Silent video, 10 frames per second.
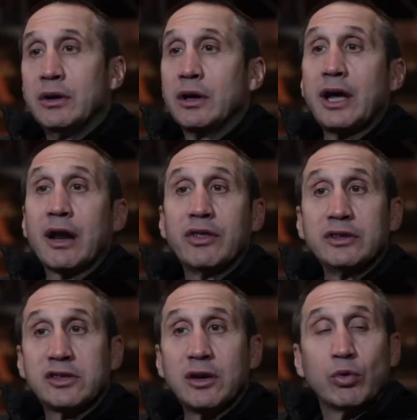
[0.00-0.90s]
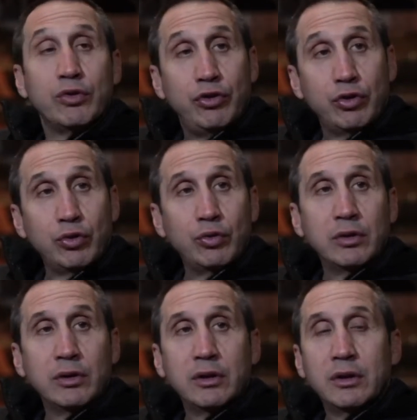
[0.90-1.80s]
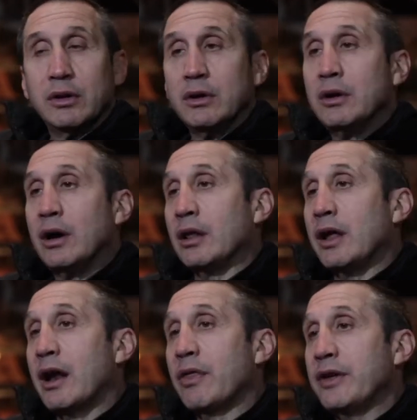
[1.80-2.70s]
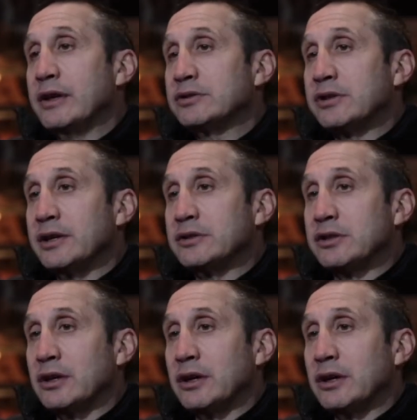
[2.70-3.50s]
a lot of things that were new, a lot of things that